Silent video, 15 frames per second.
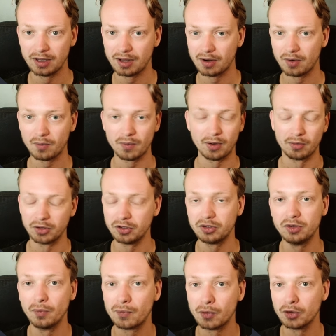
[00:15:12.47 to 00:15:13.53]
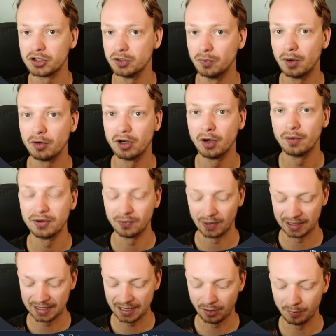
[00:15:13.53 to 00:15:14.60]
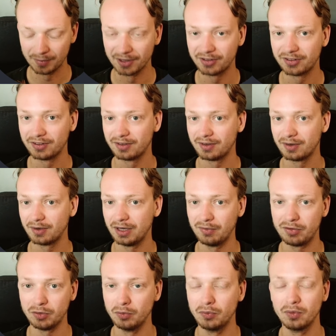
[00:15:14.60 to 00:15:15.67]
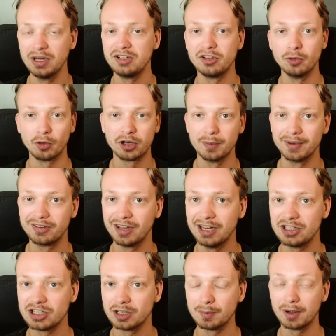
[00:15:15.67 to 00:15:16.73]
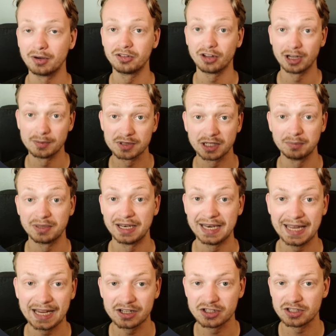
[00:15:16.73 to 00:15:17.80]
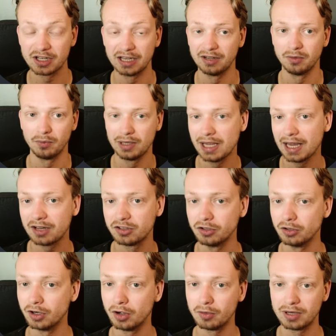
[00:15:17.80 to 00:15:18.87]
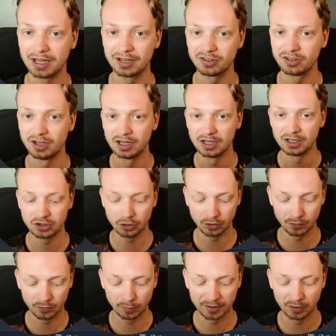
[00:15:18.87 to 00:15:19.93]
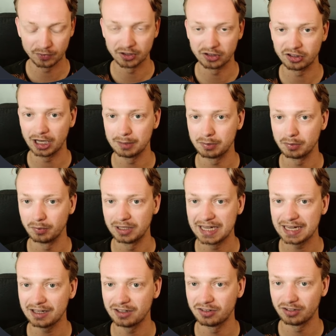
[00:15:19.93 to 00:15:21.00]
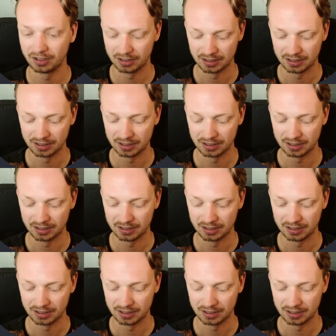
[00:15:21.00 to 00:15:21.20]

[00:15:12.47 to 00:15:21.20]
Well, of course, you won't know it right now, but if you read documentation about TypeScript and Next and React, you know that children will be of the type React.